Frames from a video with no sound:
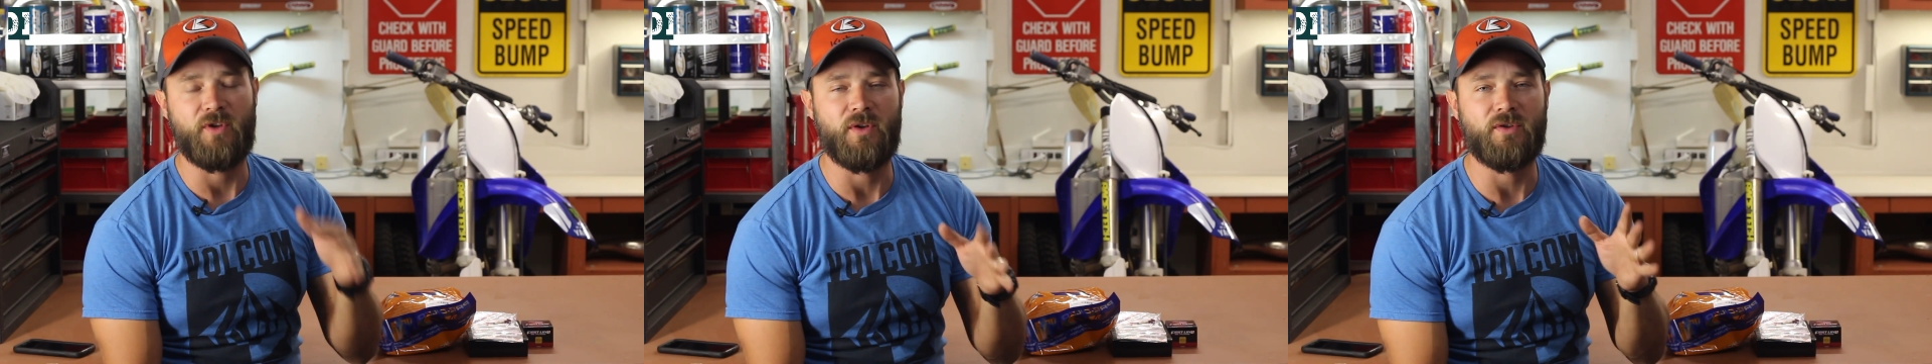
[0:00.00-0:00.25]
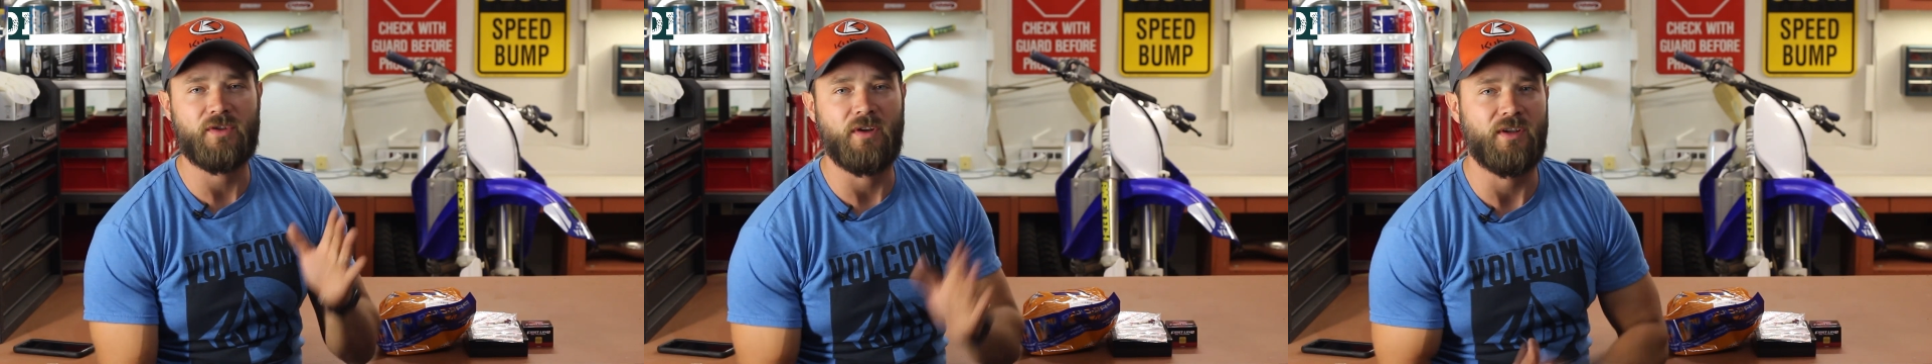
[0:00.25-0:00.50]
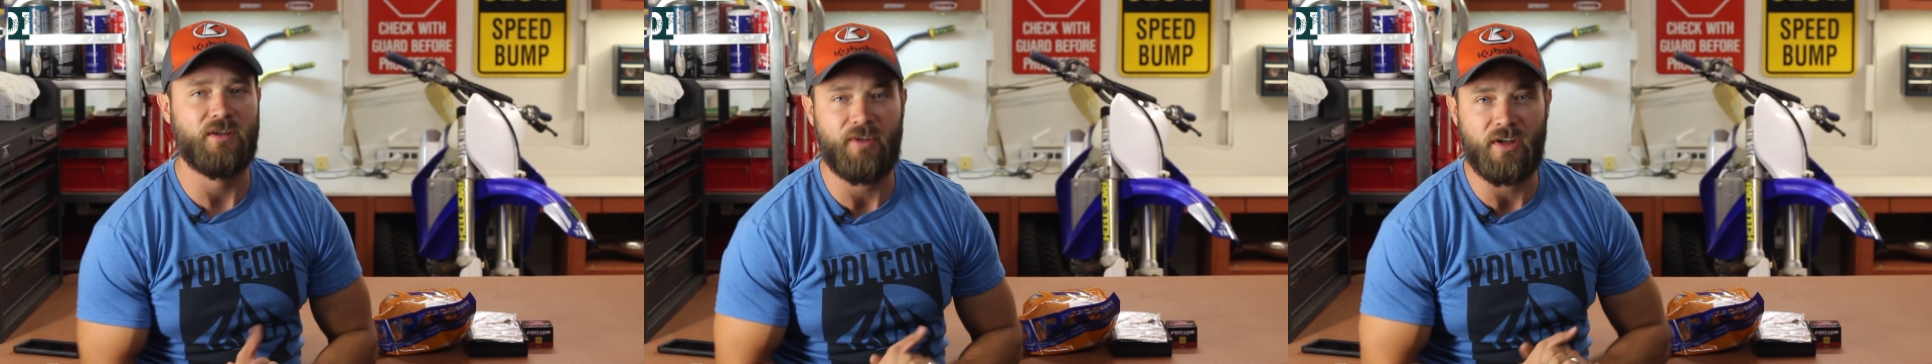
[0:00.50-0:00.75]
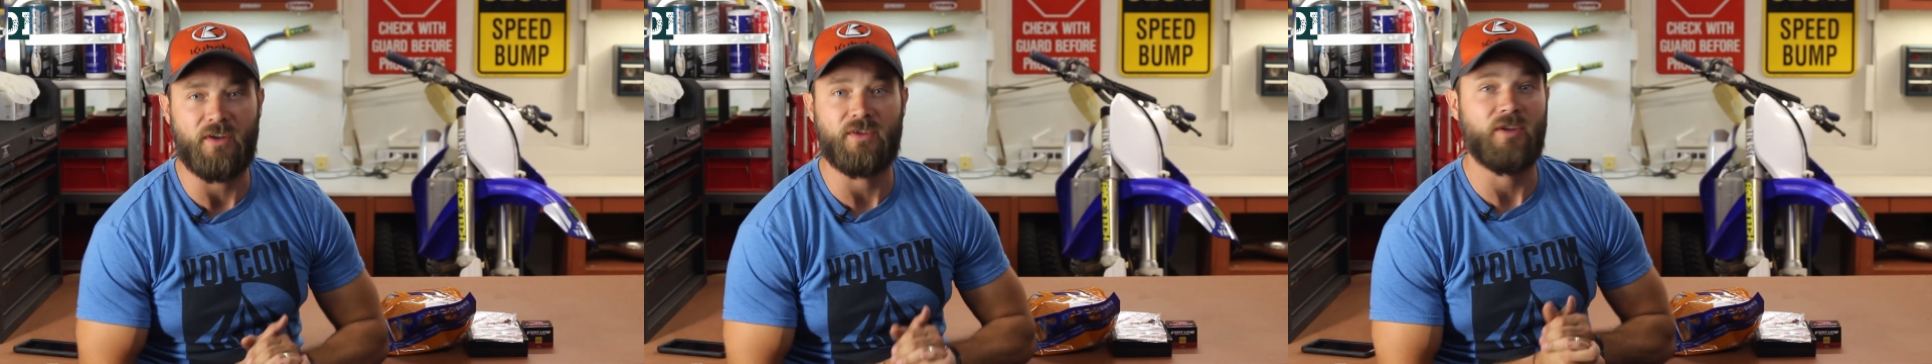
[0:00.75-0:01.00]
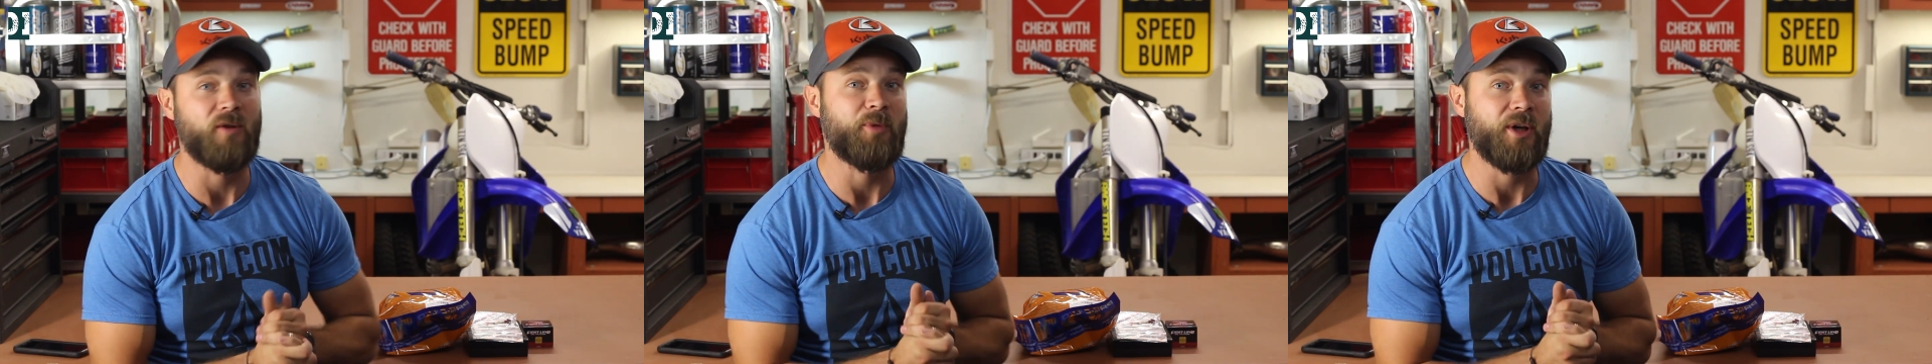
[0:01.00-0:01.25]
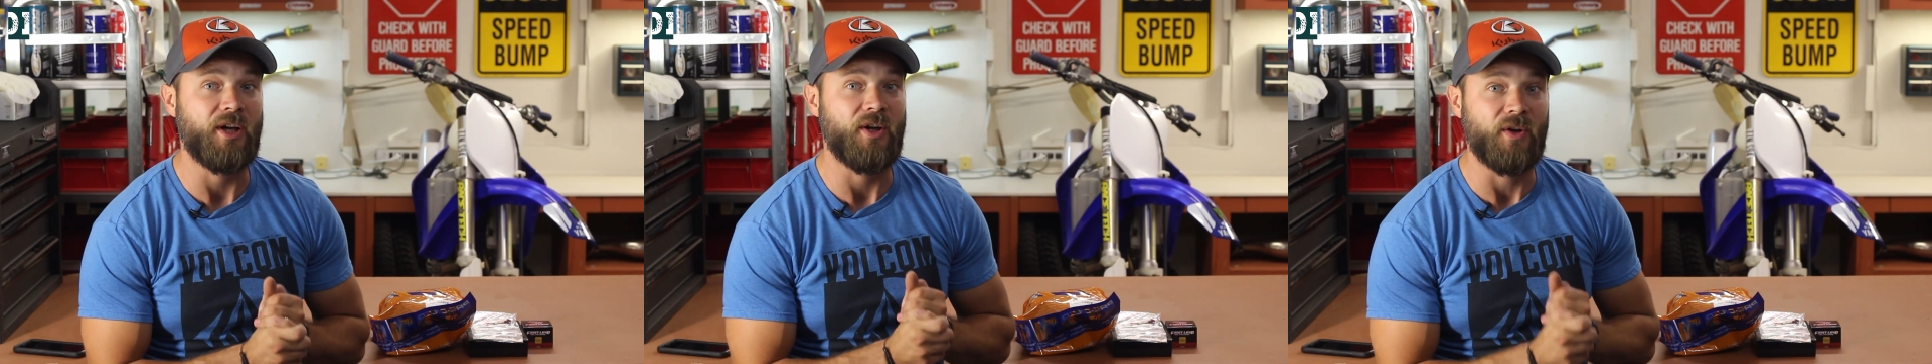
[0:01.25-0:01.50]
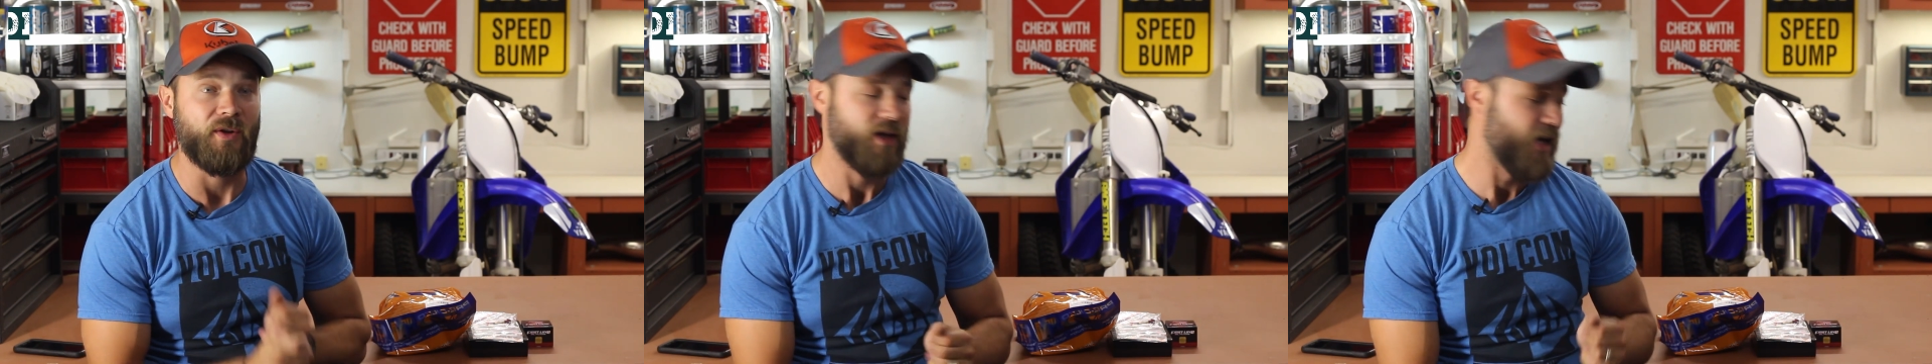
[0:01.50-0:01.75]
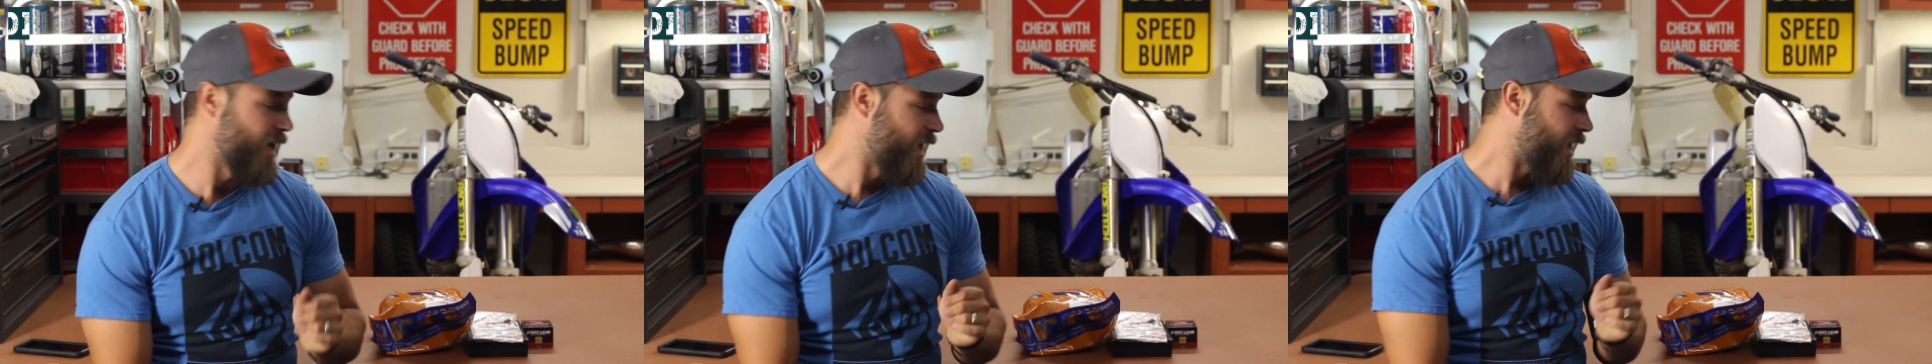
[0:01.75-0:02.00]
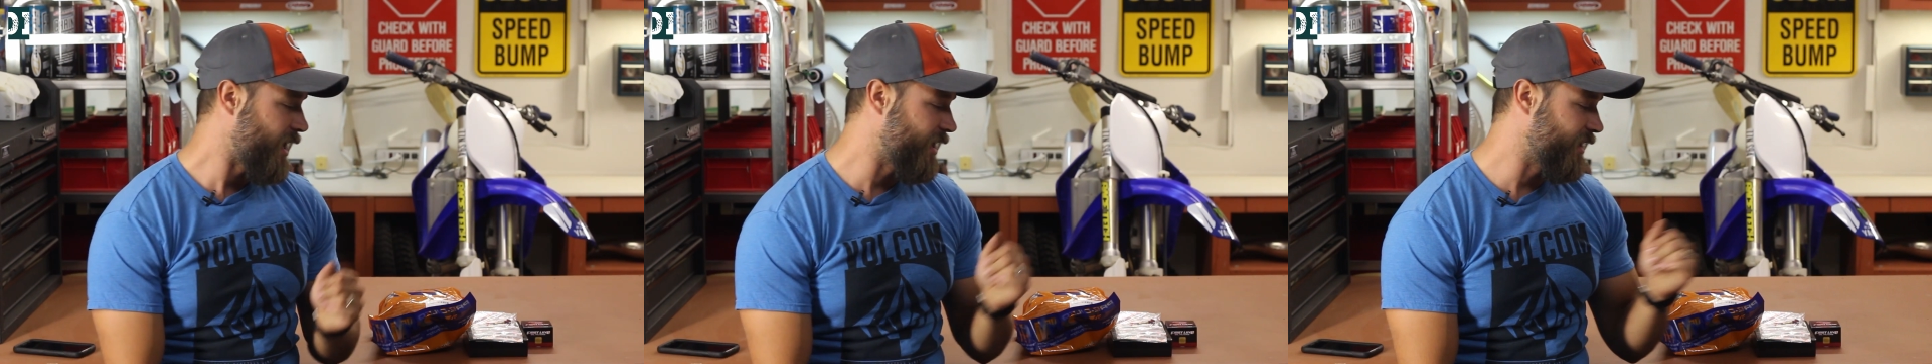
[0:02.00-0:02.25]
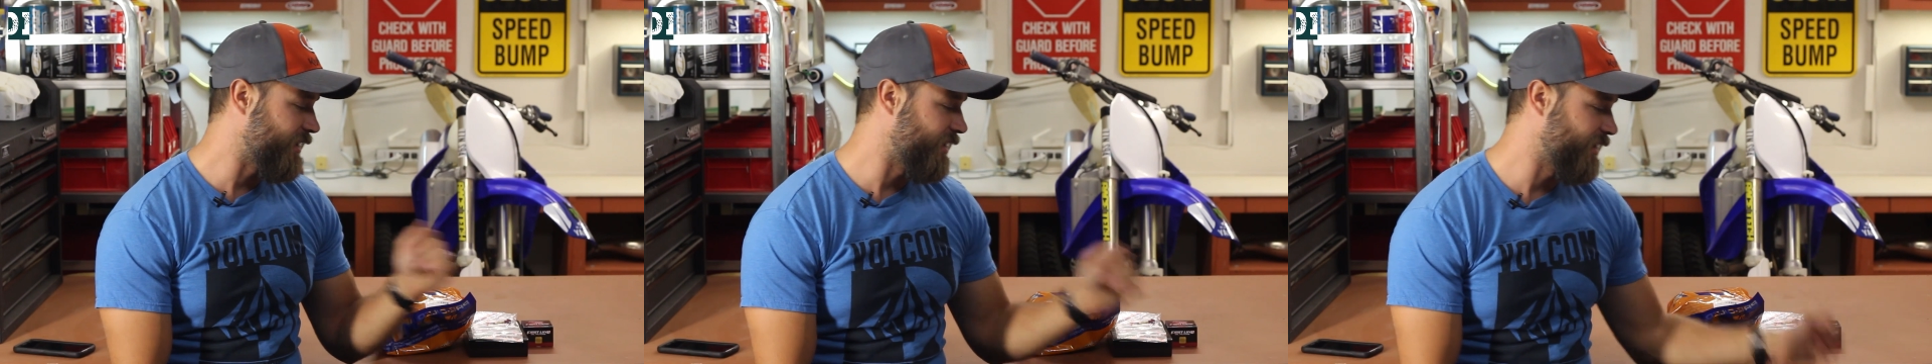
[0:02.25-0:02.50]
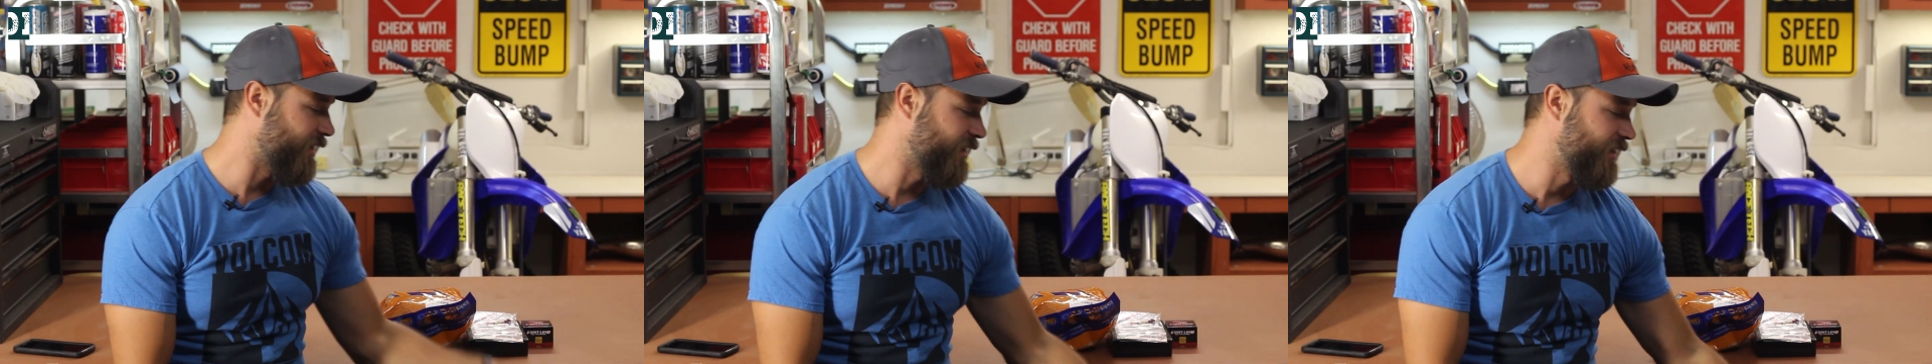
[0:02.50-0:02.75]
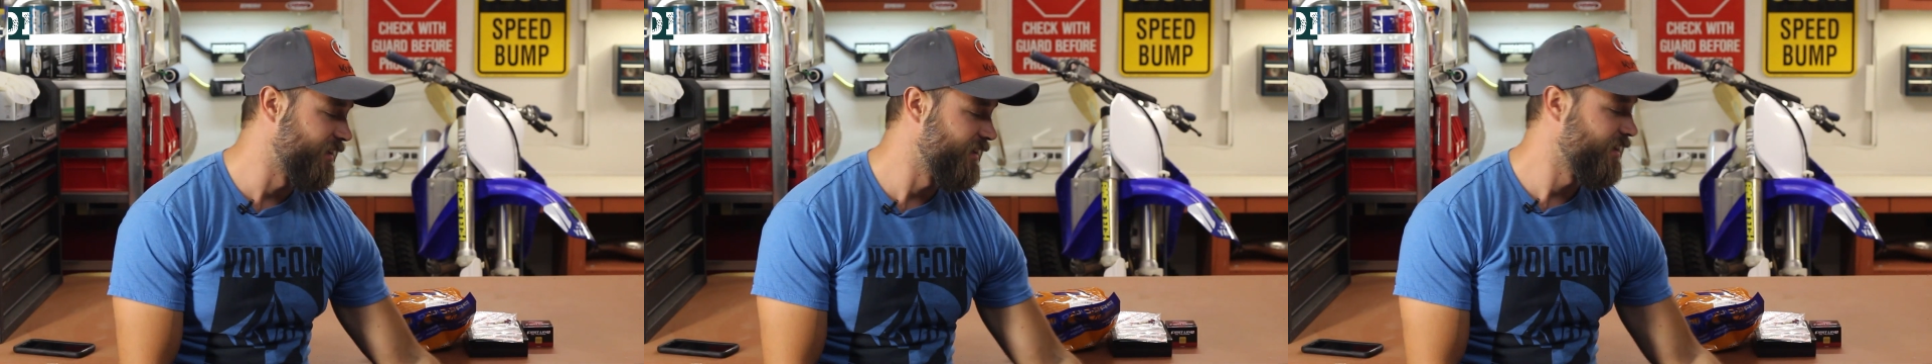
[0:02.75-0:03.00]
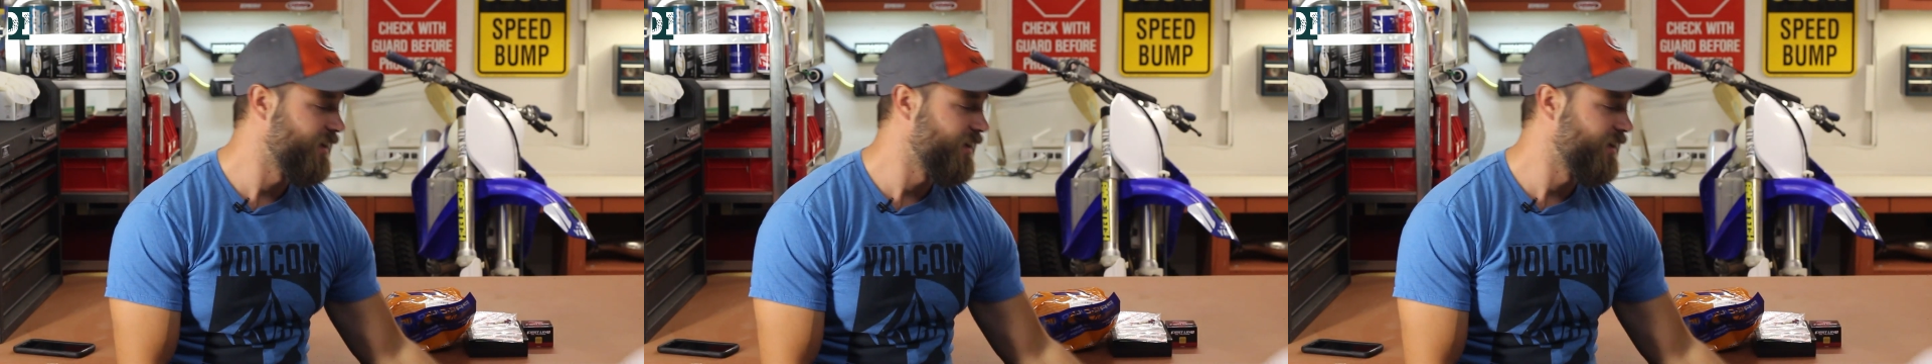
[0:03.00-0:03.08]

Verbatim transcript: views so this video is doing pretty good and uh,